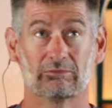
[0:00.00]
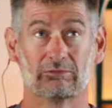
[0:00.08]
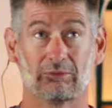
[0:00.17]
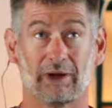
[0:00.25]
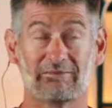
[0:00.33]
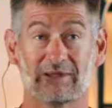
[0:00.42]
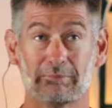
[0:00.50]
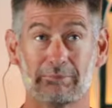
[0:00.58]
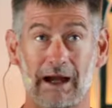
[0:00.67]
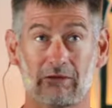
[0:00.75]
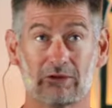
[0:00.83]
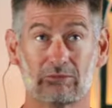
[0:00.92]
Do I have any
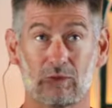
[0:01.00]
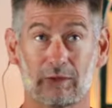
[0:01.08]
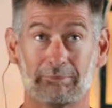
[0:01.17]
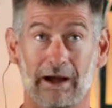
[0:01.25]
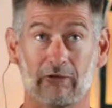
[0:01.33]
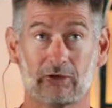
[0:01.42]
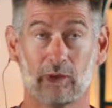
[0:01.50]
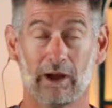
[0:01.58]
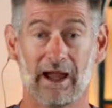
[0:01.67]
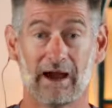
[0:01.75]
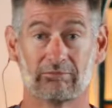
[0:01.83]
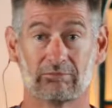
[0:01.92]
power? What power do
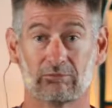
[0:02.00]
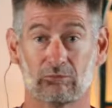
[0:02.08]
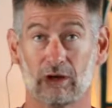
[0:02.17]
I have?